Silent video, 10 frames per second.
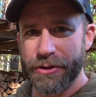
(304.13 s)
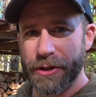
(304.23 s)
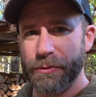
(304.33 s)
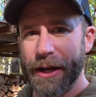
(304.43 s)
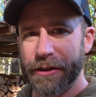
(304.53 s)

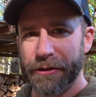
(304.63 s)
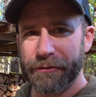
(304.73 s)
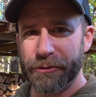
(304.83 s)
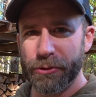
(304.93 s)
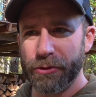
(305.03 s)
using
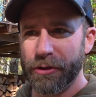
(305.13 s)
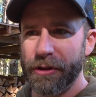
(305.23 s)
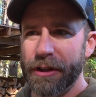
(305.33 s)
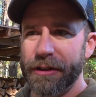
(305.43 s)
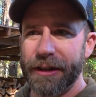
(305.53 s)
regular
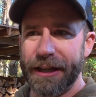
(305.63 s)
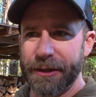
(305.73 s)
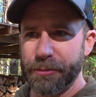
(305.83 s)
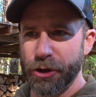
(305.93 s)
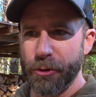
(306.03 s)
fuel
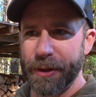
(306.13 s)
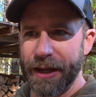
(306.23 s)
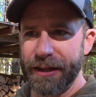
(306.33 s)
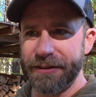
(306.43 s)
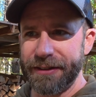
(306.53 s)
like
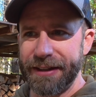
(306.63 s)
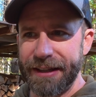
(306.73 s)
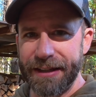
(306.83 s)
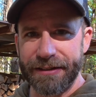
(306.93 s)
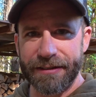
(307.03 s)
propane to
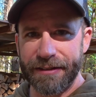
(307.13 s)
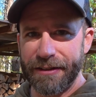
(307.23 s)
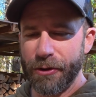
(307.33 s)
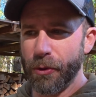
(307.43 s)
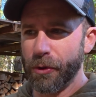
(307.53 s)
heat
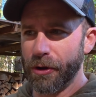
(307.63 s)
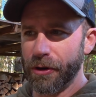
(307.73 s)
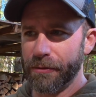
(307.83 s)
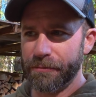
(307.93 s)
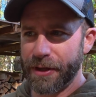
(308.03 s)

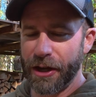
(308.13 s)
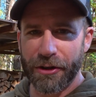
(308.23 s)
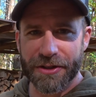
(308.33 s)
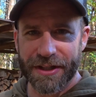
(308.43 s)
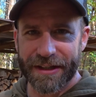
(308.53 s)
or
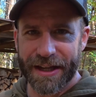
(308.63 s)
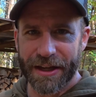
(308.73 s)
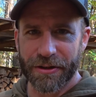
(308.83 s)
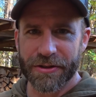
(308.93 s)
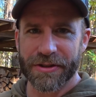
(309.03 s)
kerosene
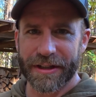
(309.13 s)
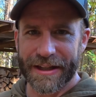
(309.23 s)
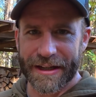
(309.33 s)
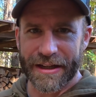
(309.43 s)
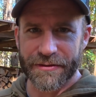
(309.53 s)
heaters,
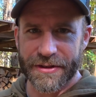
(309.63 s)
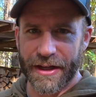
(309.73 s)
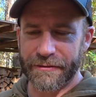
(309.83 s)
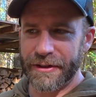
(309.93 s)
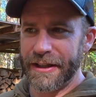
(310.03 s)
like that kind of
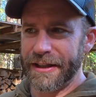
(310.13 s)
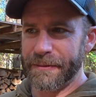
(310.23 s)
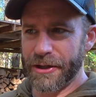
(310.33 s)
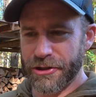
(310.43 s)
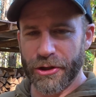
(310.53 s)
stuff,
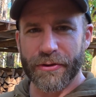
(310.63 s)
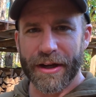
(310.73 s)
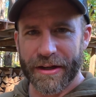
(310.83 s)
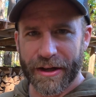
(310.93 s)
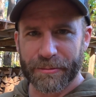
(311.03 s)
make sure you've
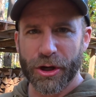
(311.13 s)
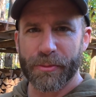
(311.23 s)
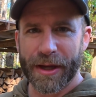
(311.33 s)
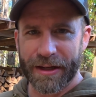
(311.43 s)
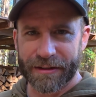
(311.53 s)
got enough
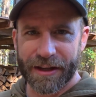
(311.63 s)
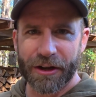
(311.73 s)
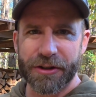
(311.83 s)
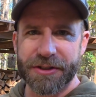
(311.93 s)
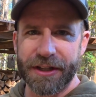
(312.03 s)
propane,
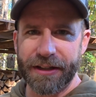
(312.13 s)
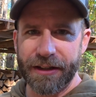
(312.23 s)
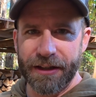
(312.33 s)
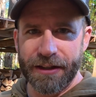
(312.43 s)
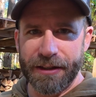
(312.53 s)

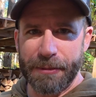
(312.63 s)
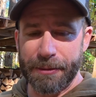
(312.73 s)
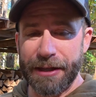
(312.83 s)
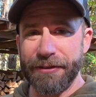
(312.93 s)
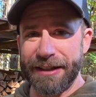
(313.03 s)
kerosene,
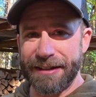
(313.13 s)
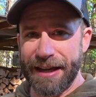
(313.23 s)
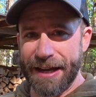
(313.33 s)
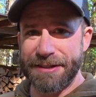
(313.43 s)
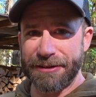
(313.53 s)
maybe even
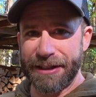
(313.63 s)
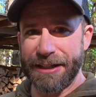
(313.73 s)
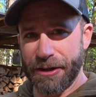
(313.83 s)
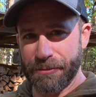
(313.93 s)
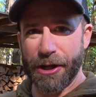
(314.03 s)

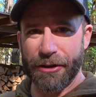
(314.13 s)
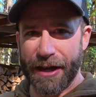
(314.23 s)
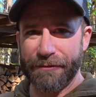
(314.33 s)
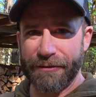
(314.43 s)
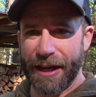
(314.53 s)
gasoline. I'll
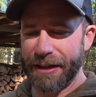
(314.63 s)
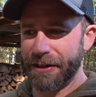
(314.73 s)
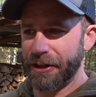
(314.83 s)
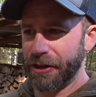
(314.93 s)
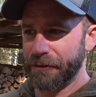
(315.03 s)
have that
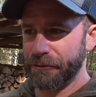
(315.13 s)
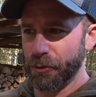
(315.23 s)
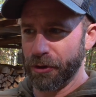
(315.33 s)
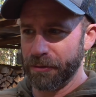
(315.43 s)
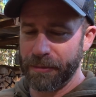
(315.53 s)
in here
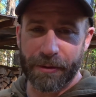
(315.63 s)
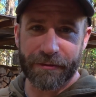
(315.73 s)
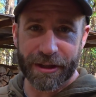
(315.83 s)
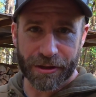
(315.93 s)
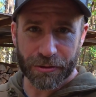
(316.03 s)
for maybe
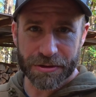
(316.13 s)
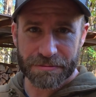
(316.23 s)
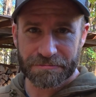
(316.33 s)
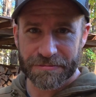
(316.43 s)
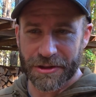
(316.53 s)

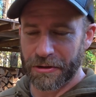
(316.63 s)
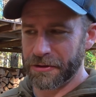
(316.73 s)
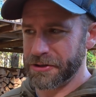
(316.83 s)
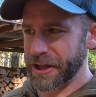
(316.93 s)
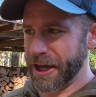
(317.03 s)
vehicles. So
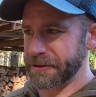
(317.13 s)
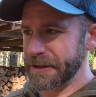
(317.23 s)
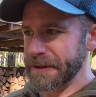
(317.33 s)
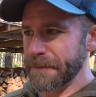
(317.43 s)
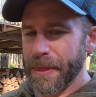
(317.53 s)
there's that.
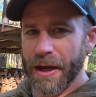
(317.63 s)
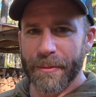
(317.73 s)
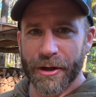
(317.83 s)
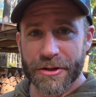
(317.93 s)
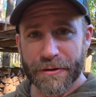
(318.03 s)

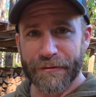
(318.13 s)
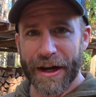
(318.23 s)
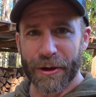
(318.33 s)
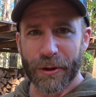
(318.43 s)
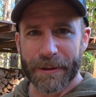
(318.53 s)
But also
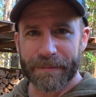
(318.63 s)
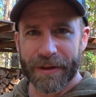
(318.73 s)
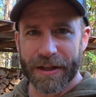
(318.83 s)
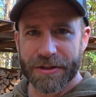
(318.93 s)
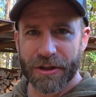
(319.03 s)
firewood.
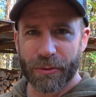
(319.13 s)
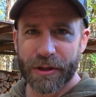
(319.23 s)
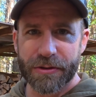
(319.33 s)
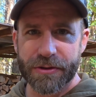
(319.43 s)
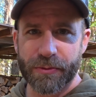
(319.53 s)
And so
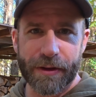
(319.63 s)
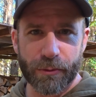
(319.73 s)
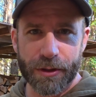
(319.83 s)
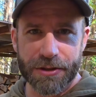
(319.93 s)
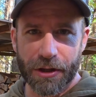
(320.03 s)
we
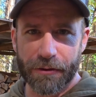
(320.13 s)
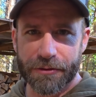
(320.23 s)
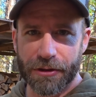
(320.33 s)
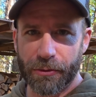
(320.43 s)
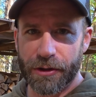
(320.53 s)
have a wood
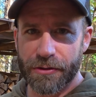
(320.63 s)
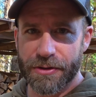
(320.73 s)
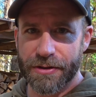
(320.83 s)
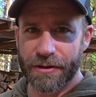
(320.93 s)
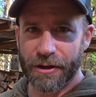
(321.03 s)
stove. So we
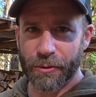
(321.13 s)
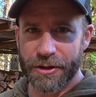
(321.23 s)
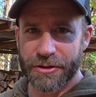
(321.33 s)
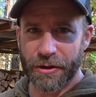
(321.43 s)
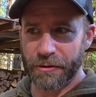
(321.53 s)
use our
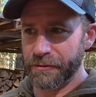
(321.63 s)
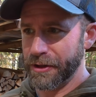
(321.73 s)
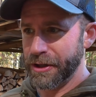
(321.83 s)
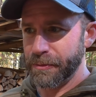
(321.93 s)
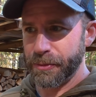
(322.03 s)
wood stove
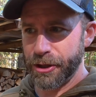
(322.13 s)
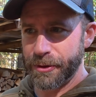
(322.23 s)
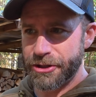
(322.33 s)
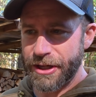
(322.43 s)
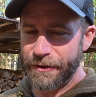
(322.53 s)
pretty
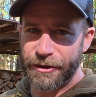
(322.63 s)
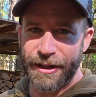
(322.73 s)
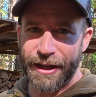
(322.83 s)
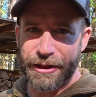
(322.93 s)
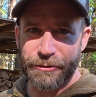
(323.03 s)
much every
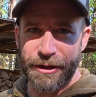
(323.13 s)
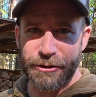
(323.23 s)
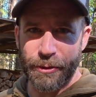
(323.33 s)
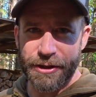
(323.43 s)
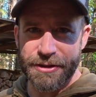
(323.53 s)
day
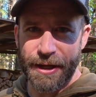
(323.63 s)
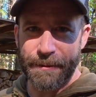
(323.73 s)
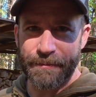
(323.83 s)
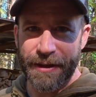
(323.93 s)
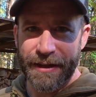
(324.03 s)
throughout the
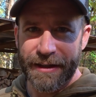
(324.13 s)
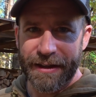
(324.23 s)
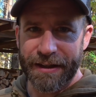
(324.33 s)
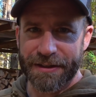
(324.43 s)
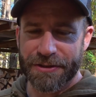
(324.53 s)
wintertime.
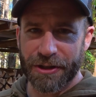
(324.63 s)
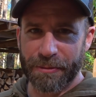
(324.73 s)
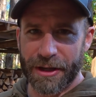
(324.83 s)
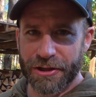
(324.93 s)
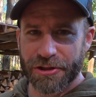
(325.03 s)
And
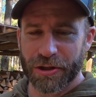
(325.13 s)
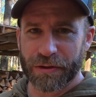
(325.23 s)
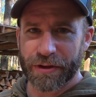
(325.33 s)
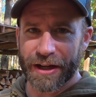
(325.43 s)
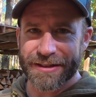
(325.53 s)
so making sure
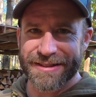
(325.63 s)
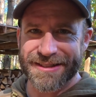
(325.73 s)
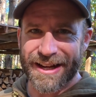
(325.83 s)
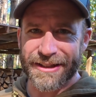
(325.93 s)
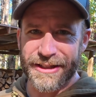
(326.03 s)
you've got
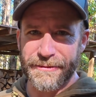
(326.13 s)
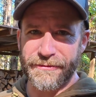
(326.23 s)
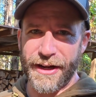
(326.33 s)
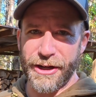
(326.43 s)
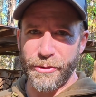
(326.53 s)
stocked up
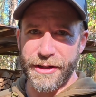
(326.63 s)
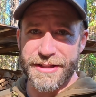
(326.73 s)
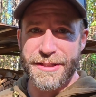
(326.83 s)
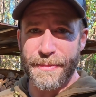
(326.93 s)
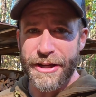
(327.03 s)

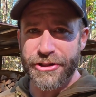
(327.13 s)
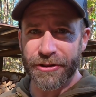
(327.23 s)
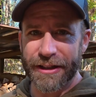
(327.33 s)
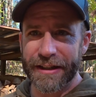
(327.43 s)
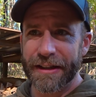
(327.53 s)
firewood,
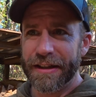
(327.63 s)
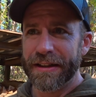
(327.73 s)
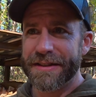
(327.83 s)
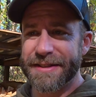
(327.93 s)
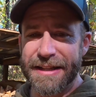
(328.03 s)
especially
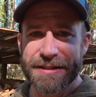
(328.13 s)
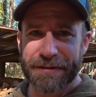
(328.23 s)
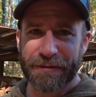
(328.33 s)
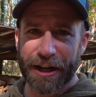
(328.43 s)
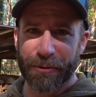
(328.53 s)

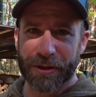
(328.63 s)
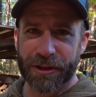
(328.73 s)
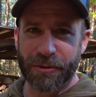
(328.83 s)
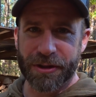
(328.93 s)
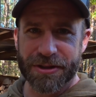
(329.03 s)
seasoned firewood.
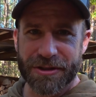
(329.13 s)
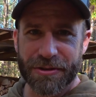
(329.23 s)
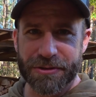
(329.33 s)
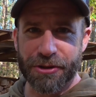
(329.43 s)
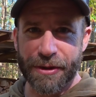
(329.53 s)
You don't want to just
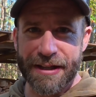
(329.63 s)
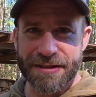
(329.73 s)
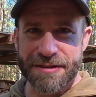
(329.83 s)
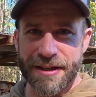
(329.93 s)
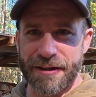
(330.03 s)
use
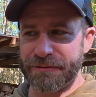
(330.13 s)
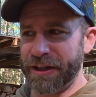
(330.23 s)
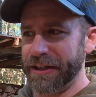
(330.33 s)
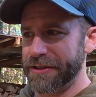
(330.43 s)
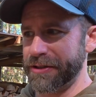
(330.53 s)
green stuff,
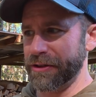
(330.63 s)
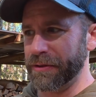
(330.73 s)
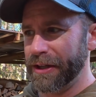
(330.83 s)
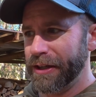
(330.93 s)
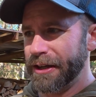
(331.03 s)
right?
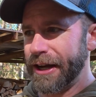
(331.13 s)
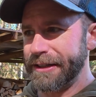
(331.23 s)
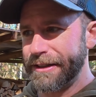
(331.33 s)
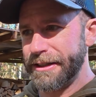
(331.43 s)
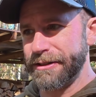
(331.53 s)
So
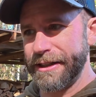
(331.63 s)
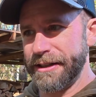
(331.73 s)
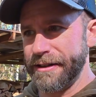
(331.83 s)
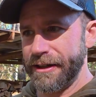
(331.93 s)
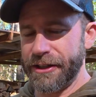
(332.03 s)

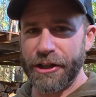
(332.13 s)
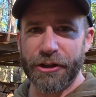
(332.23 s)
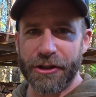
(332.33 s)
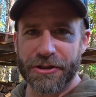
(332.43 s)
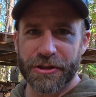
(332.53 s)
ideally a
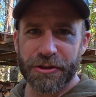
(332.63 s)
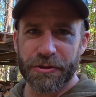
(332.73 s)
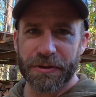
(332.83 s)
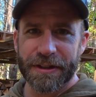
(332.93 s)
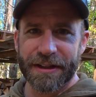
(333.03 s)
year or
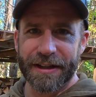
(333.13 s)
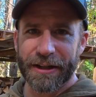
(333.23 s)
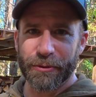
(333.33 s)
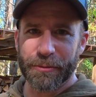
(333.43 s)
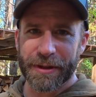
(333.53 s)
two
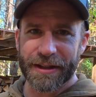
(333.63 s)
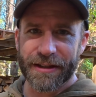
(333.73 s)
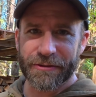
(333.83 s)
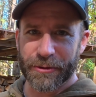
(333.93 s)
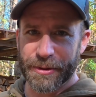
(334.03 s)
would
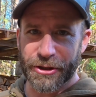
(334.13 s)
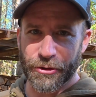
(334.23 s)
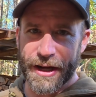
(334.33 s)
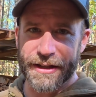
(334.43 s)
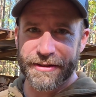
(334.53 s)
be
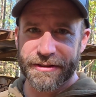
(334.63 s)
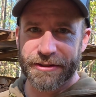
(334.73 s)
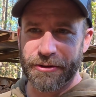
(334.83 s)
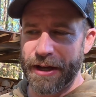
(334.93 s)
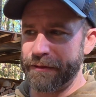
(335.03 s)
great
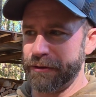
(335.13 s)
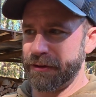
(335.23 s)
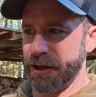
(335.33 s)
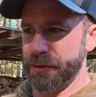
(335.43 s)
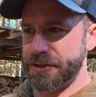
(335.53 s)
to have your
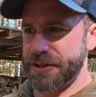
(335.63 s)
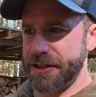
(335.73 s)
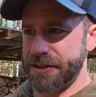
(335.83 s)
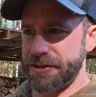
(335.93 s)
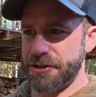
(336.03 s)
firewood
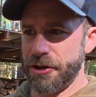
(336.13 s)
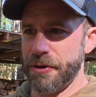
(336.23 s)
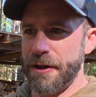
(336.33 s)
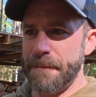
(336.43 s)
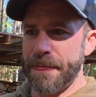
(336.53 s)
seasoned.
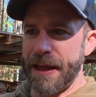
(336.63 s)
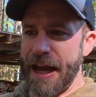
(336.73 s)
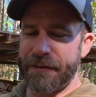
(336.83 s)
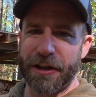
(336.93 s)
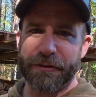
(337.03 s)
So
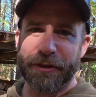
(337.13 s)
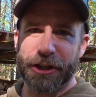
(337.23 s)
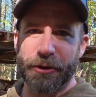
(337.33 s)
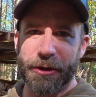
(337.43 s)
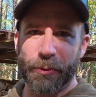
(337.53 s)
I have another
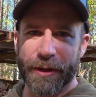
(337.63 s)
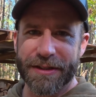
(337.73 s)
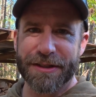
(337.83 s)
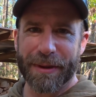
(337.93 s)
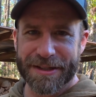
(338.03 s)
video on
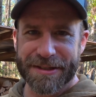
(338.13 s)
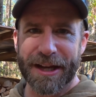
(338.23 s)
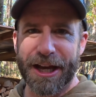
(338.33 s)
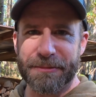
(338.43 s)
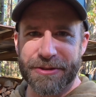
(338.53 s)
when's the best
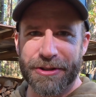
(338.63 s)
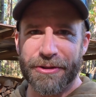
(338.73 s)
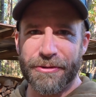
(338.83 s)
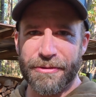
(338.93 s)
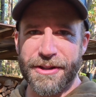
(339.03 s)
time
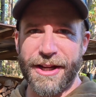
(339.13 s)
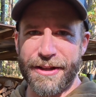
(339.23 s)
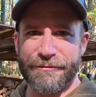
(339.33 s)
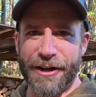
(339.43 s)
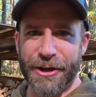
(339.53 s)
to
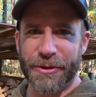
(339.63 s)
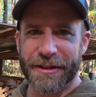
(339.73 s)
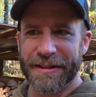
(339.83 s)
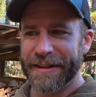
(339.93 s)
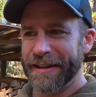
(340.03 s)
cut
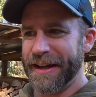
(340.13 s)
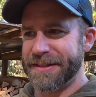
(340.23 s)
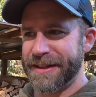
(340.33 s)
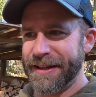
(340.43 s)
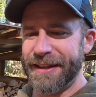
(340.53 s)
firewood.
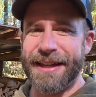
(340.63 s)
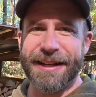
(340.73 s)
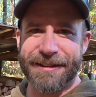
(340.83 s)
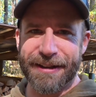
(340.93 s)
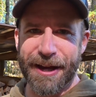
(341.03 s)
I say
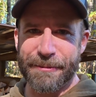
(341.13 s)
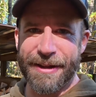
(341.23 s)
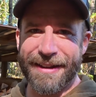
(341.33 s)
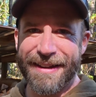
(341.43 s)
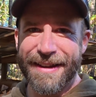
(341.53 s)
anytime